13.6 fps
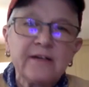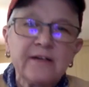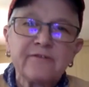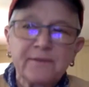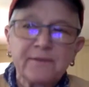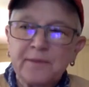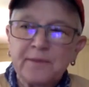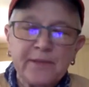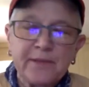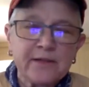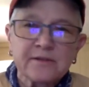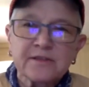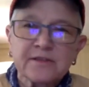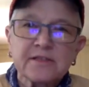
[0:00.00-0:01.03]
from the
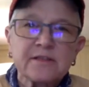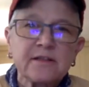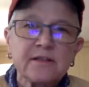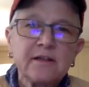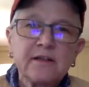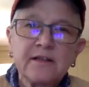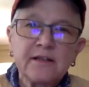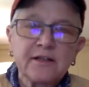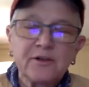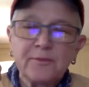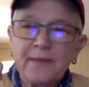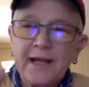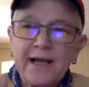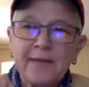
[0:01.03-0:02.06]
Beers you know
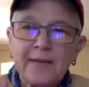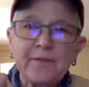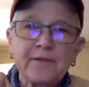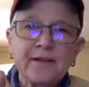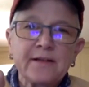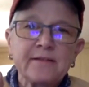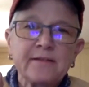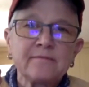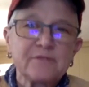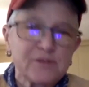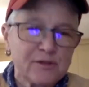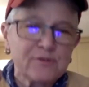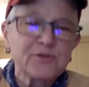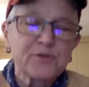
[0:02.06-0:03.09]
map that
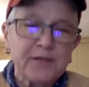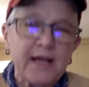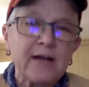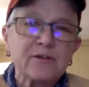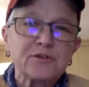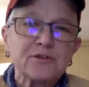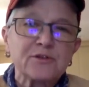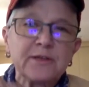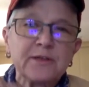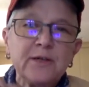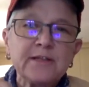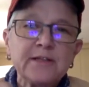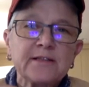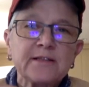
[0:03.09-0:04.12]
shows the house really
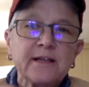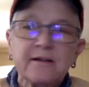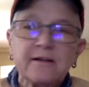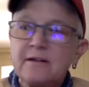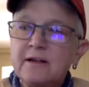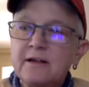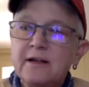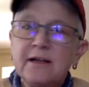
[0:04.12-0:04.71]
was there